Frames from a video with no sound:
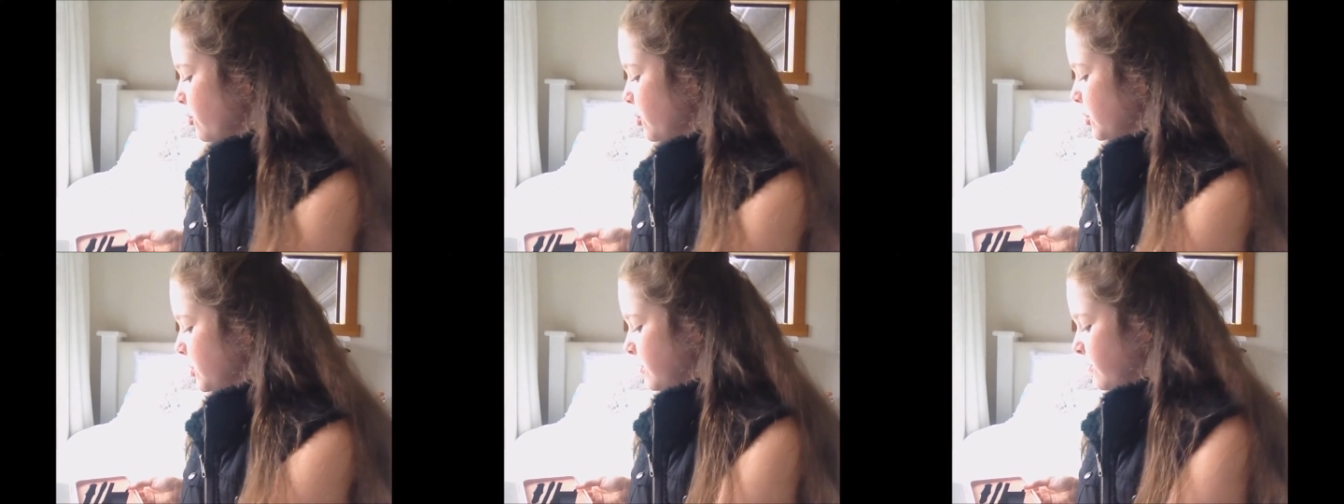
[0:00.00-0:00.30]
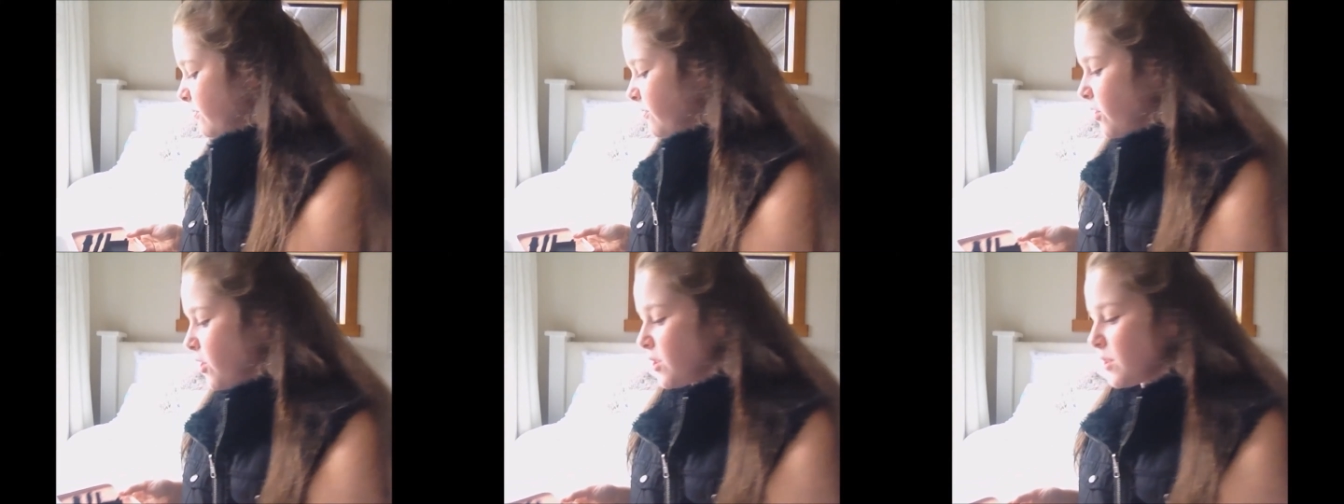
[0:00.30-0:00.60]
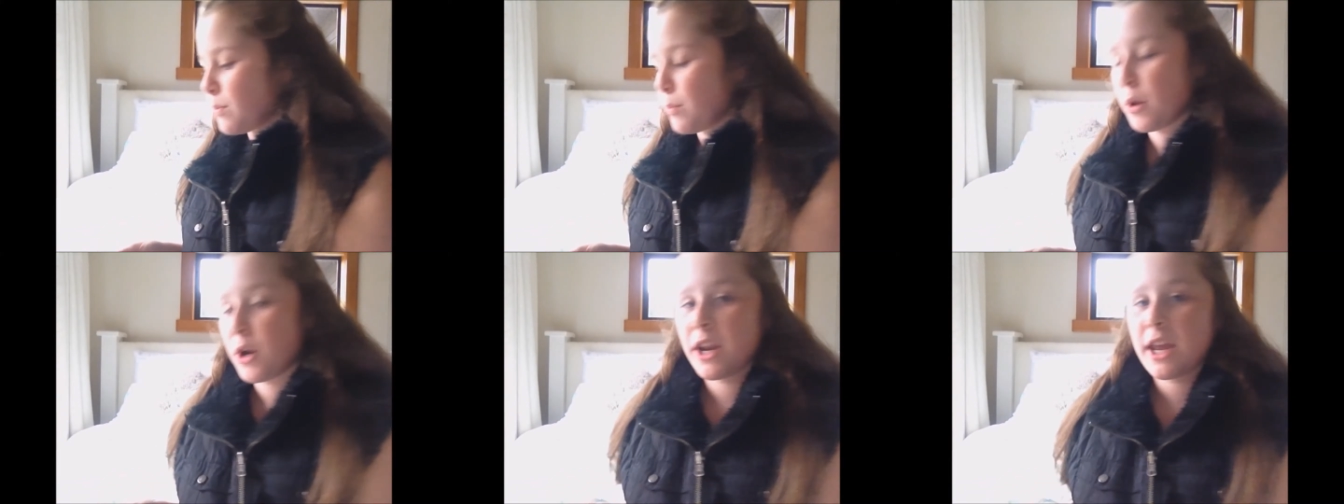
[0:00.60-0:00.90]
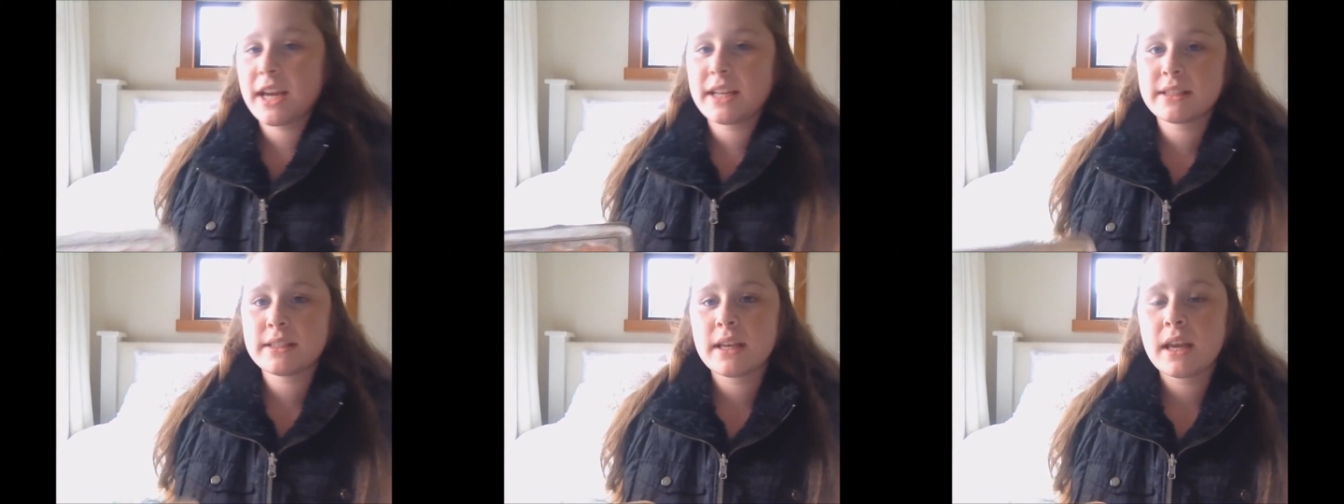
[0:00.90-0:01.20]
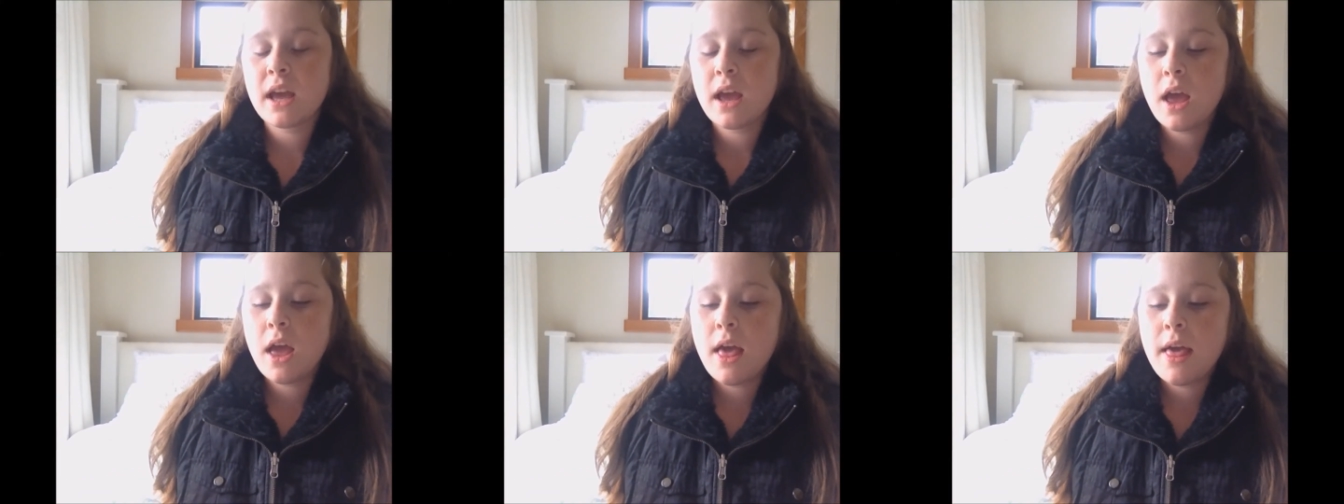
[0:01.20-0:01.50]
this first product
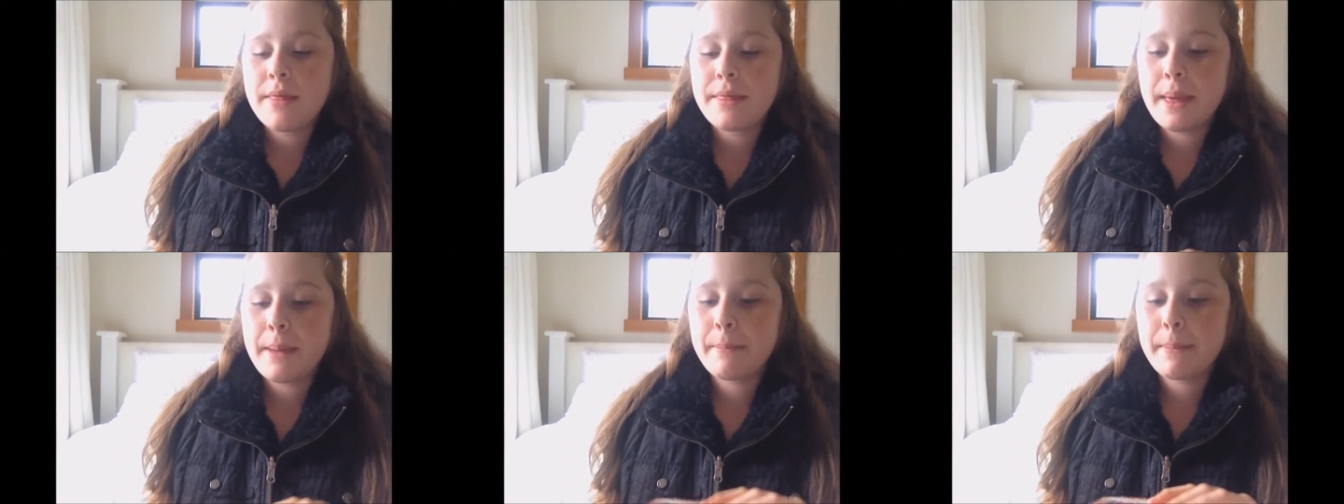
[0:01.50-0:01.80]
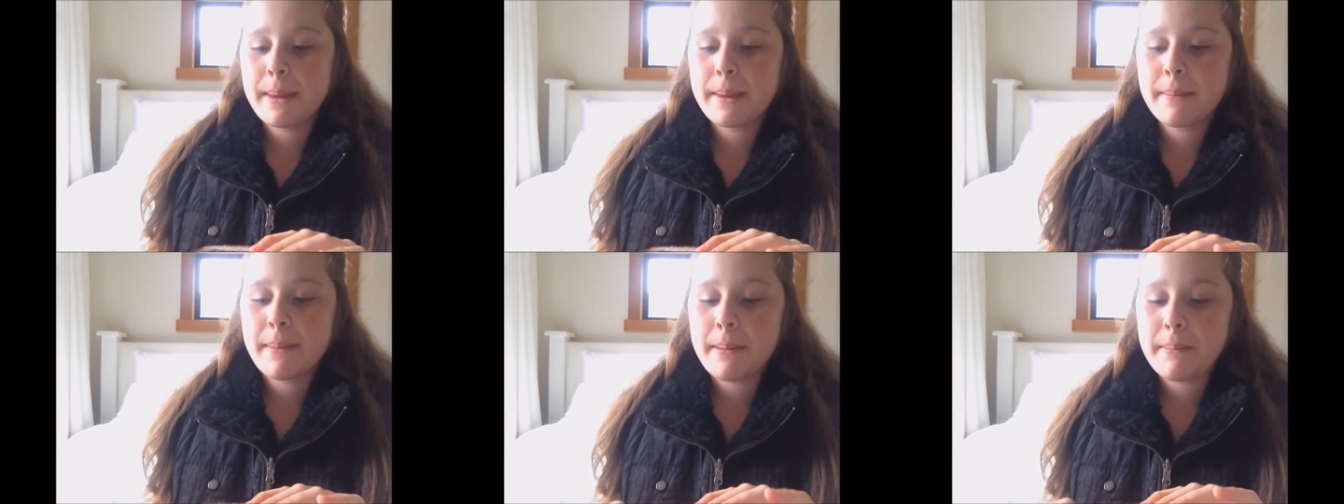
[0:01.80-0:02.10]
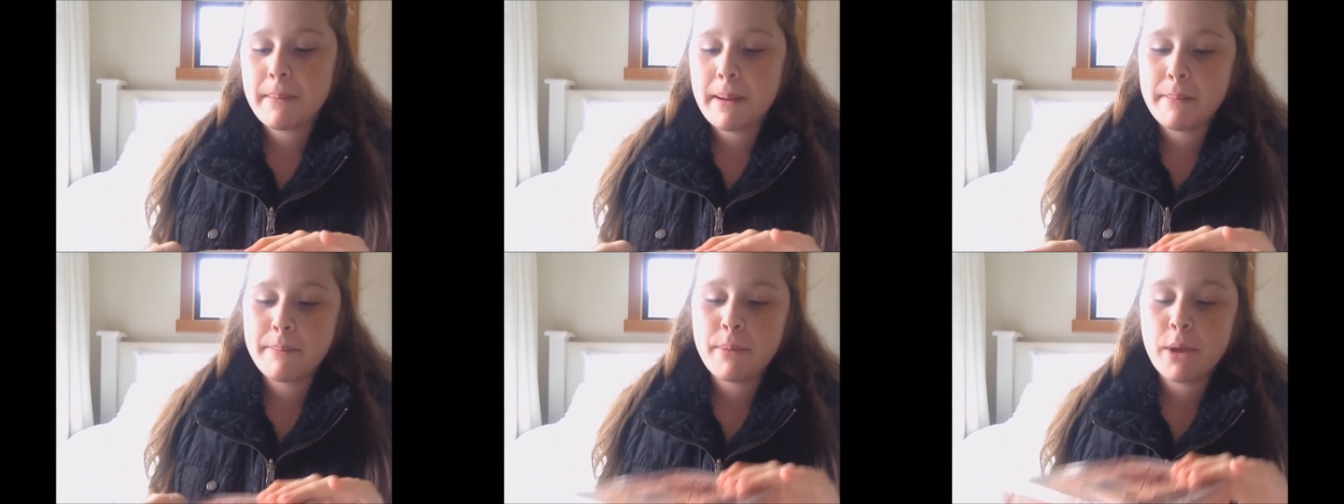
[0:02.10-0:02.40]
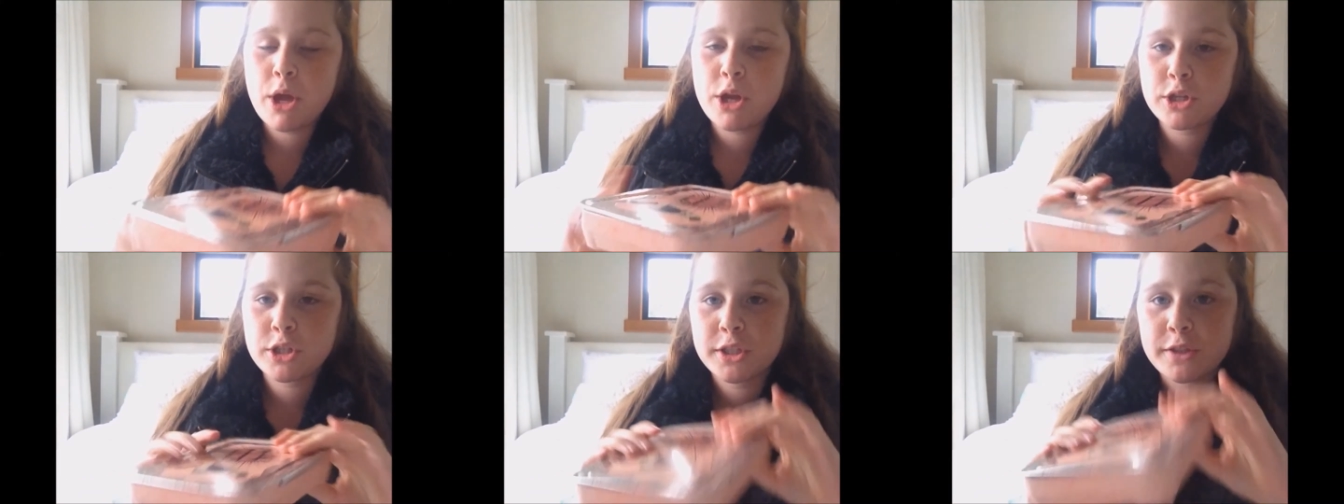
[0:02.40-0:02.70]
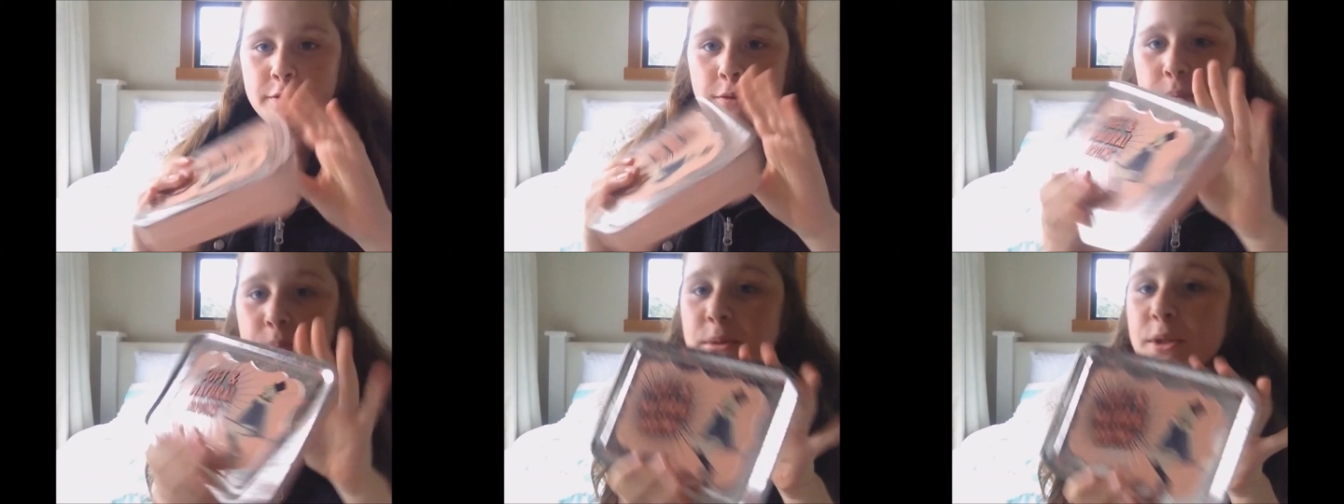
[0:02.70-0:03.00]
that me and my mum
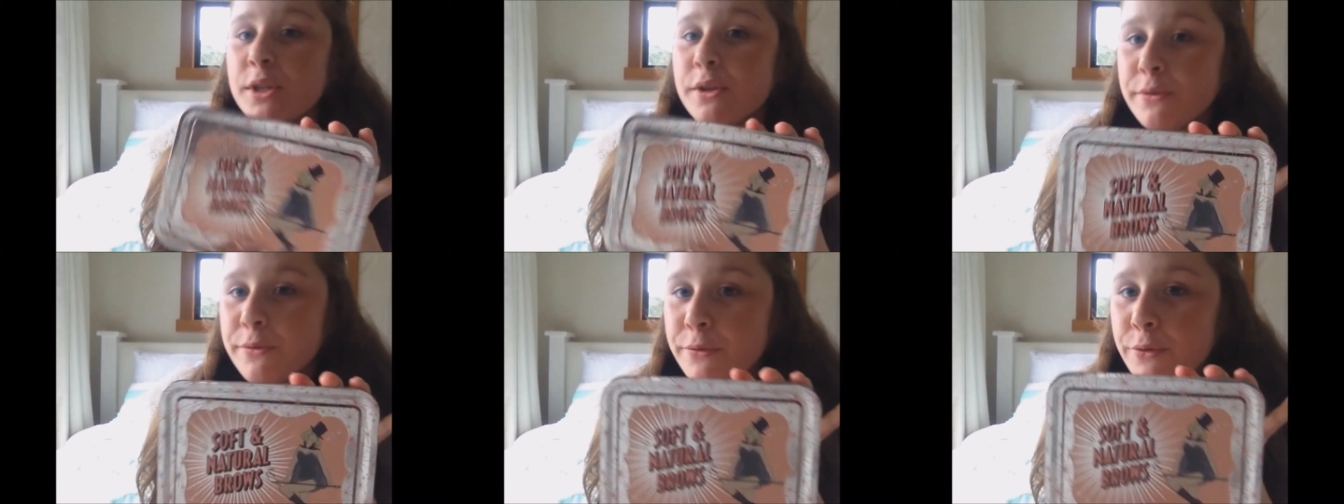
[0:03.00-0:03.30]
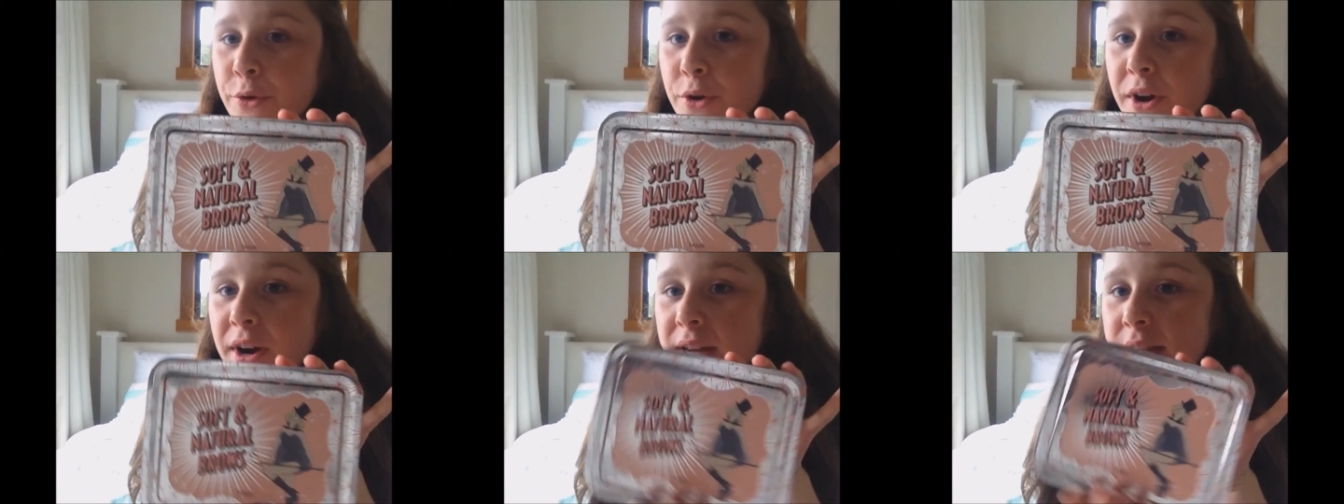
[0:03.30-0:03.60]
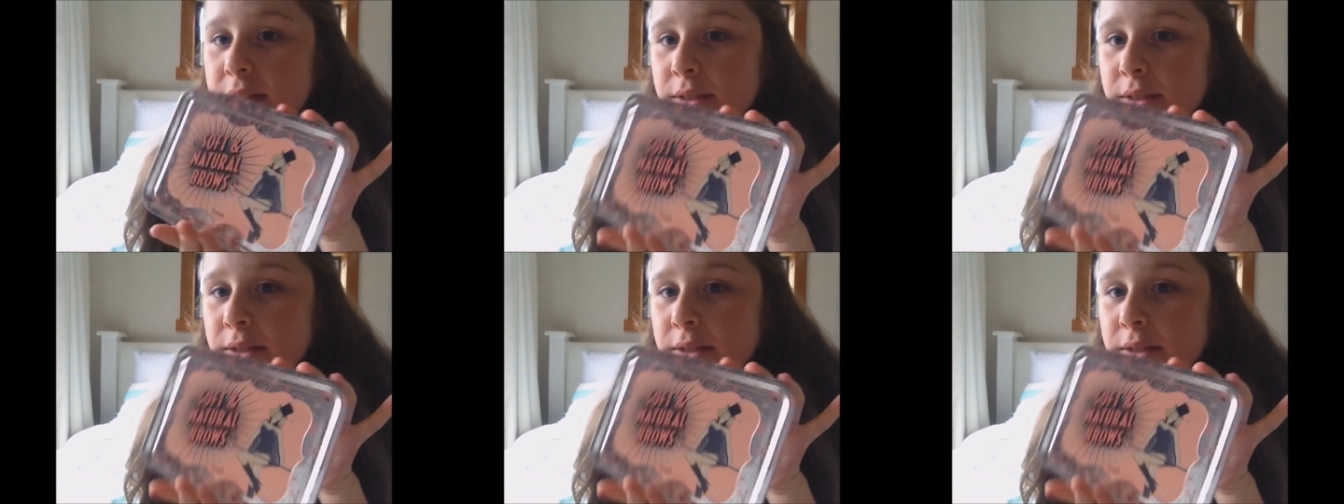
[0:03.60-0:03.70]
purchased from Sephora.